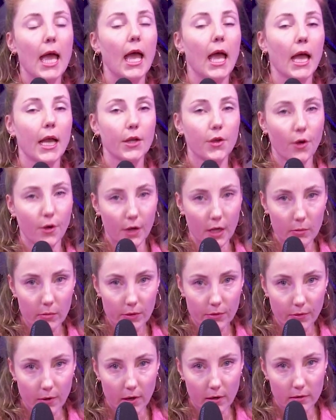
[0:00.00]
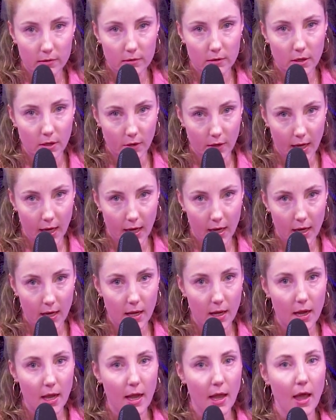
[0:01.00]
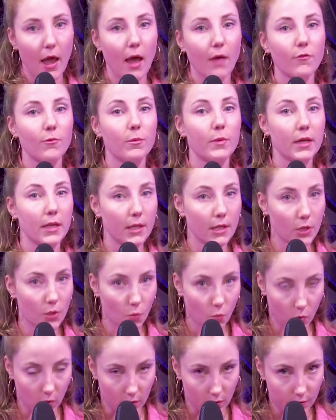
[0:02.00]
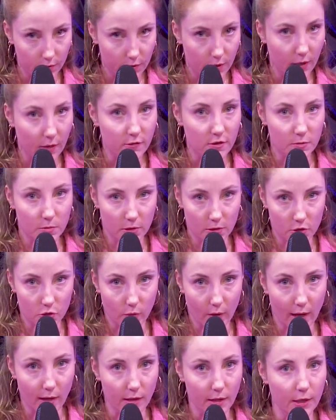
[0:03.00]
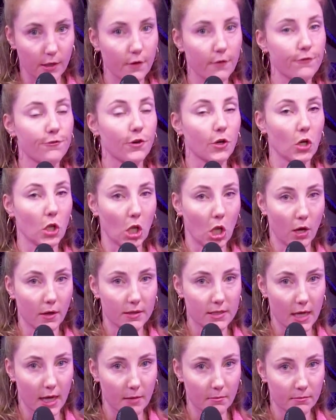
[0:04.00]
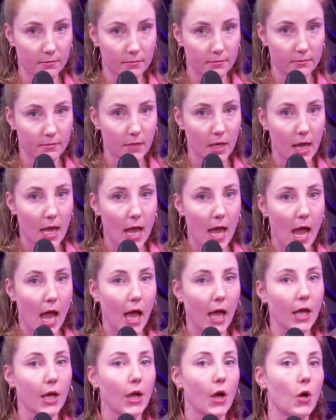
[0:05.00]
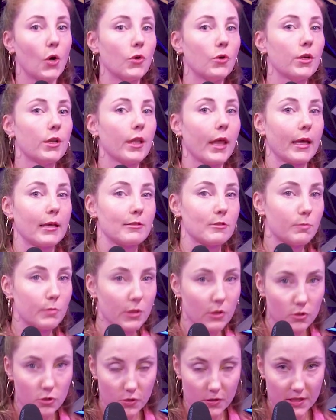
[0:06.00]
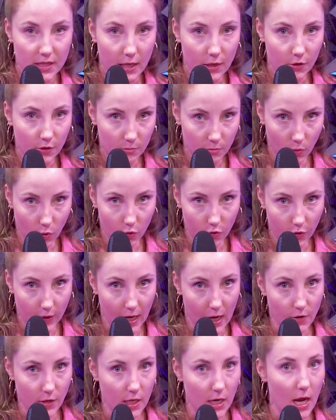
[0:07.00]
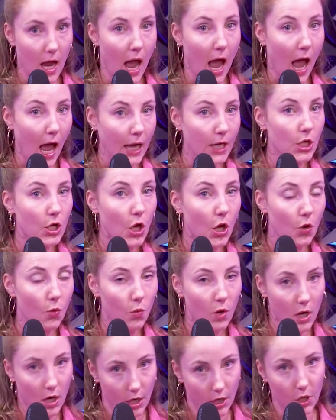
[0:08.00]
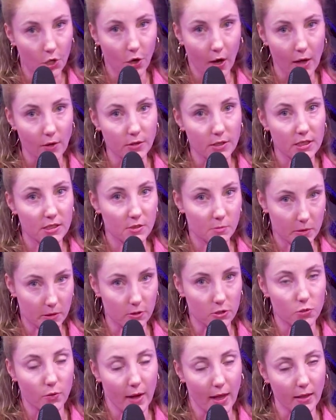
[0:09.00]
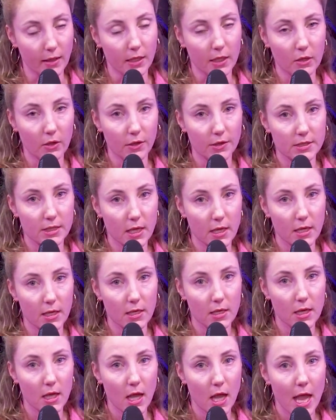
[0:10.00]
And don't get me wrong, okay? I've been in the world of spirituality for a long time. I owned like a spiritual center in Boulder County. I know what ungrounded spirituality looks like.